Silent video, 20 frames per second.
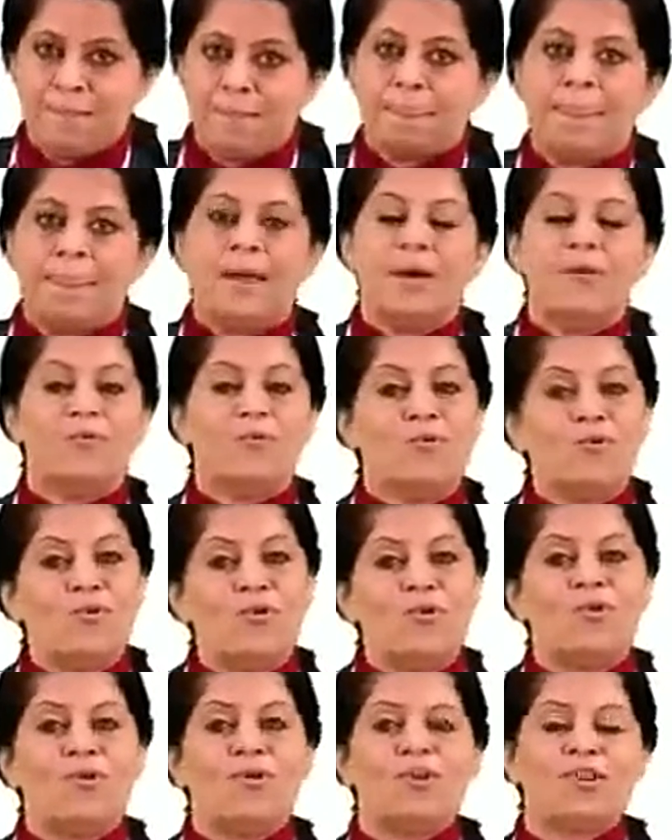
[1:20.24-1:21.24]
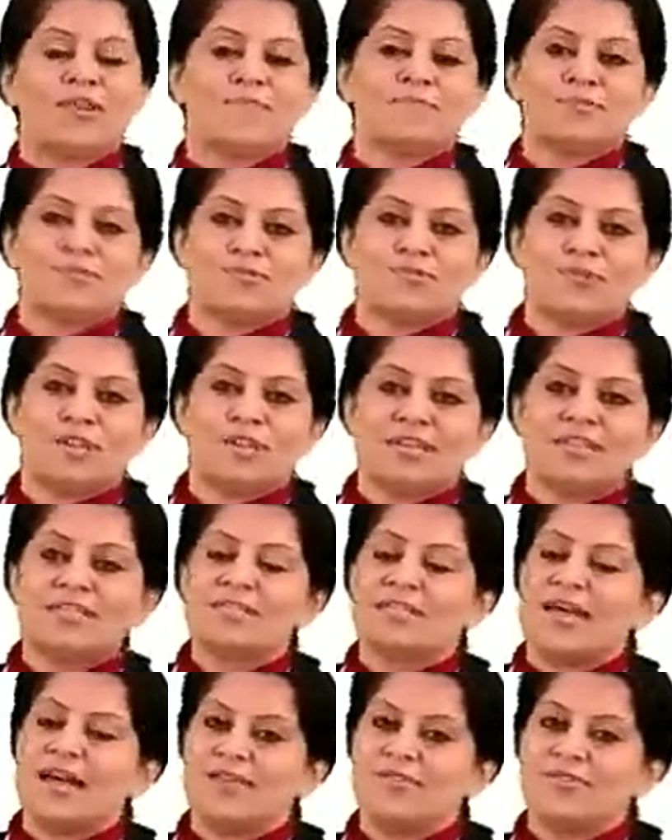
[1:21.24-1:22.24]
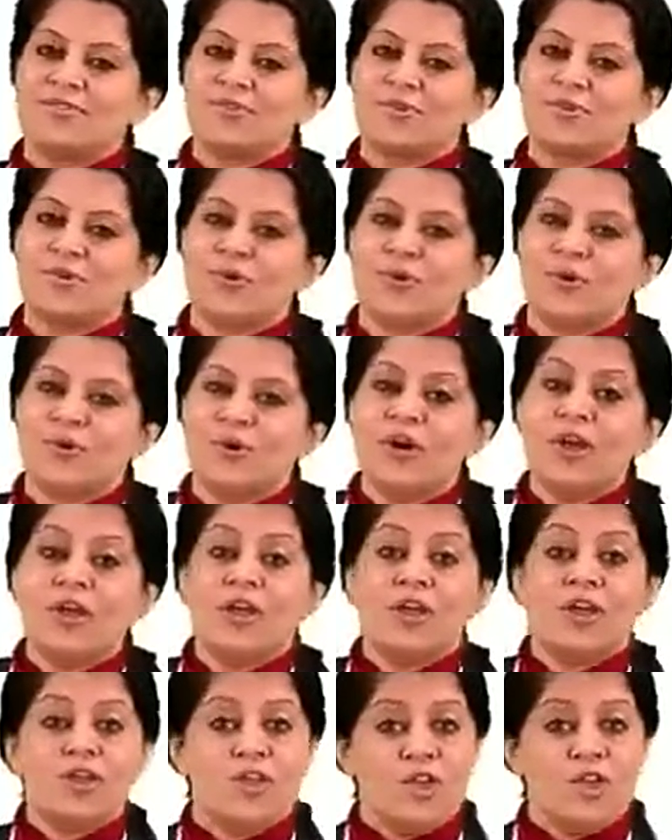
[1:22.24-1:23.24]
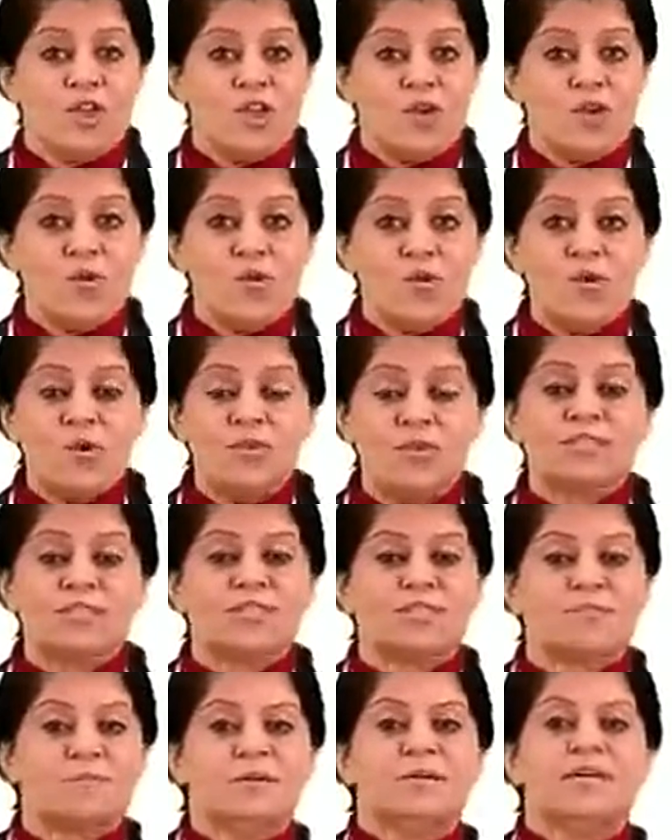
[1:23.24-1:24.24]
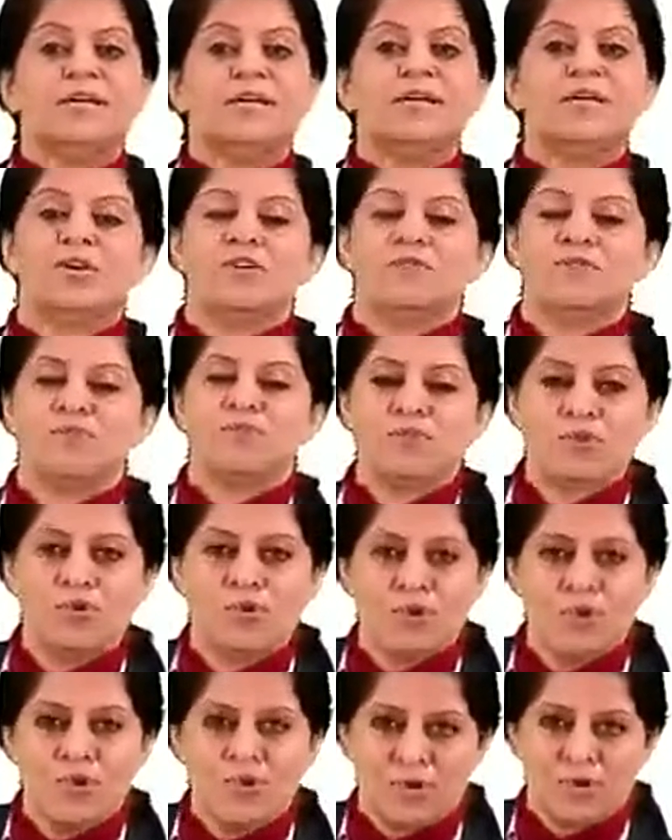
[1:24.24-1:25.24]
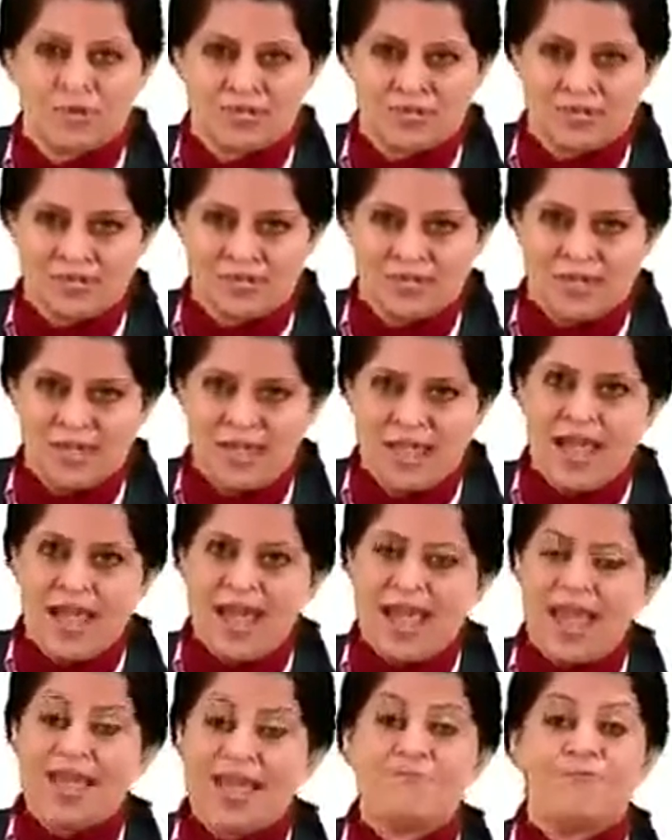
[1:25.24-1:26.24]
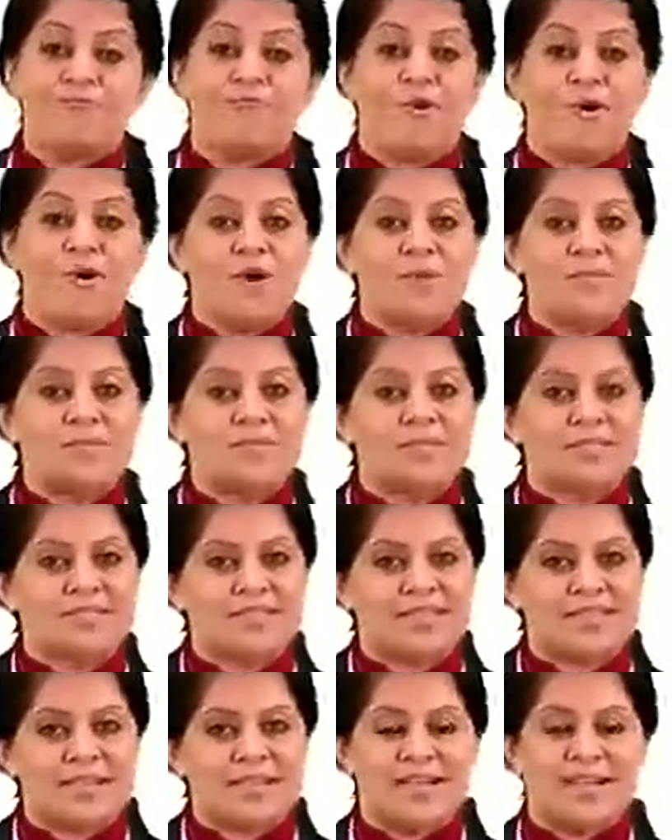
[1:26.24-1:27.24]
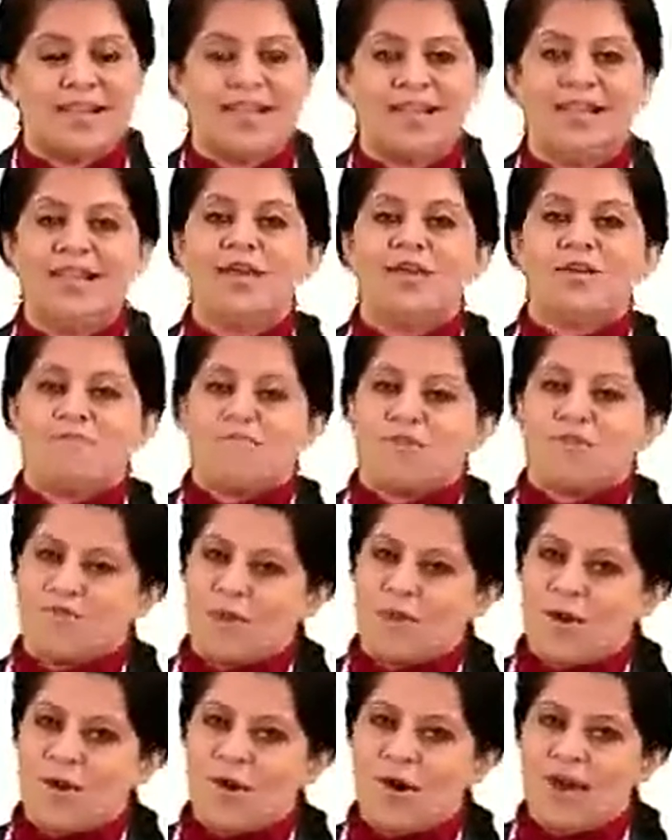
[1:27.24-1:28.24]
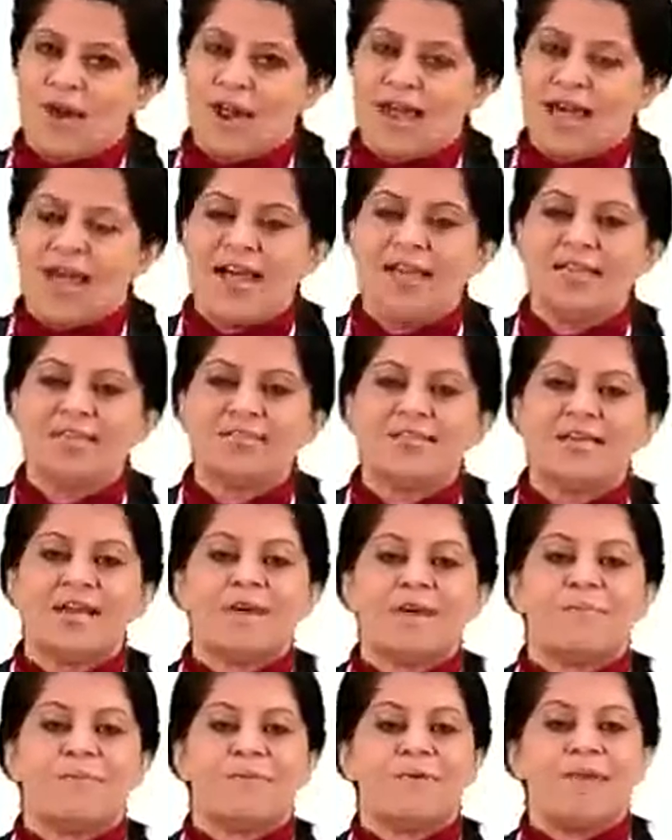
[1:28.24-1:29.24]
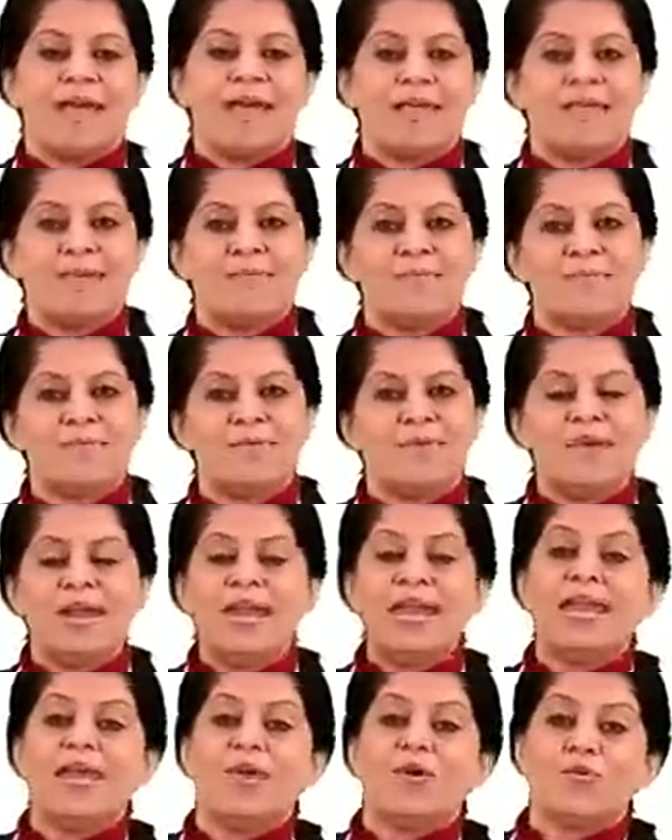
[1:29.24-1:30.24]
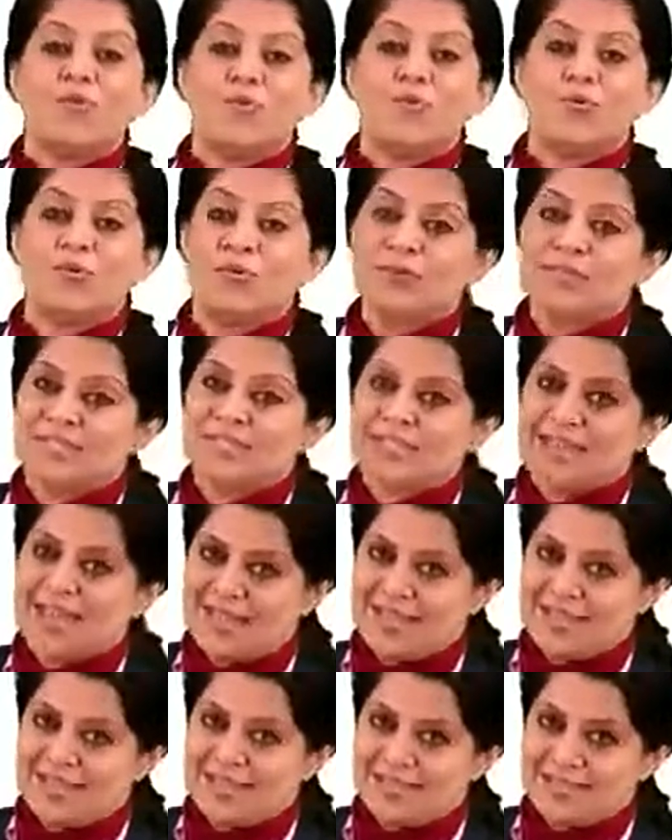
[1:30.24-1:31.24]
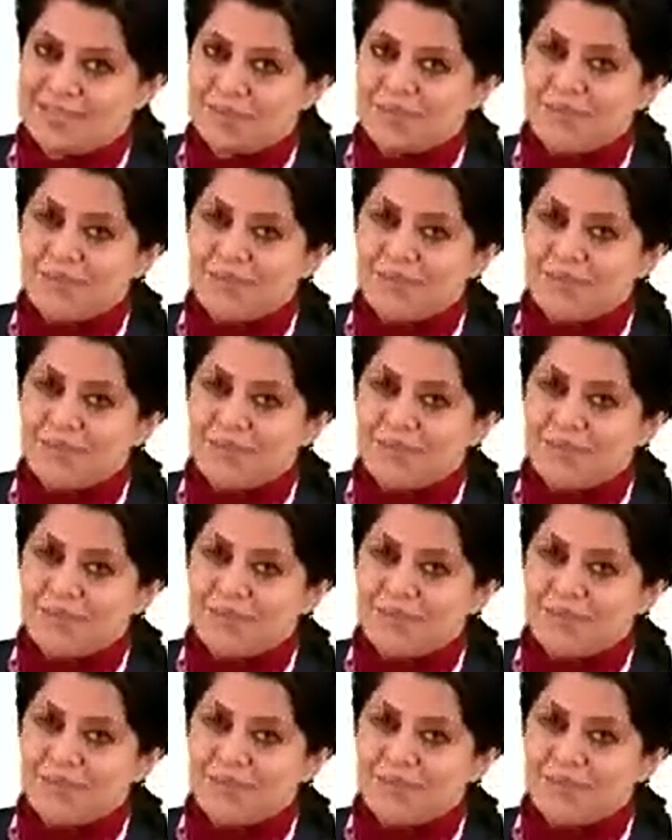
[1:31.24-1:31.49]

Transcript: Now oogonium, students, undergo huge spurt of growth and forms a cell which we call as primary oocyte,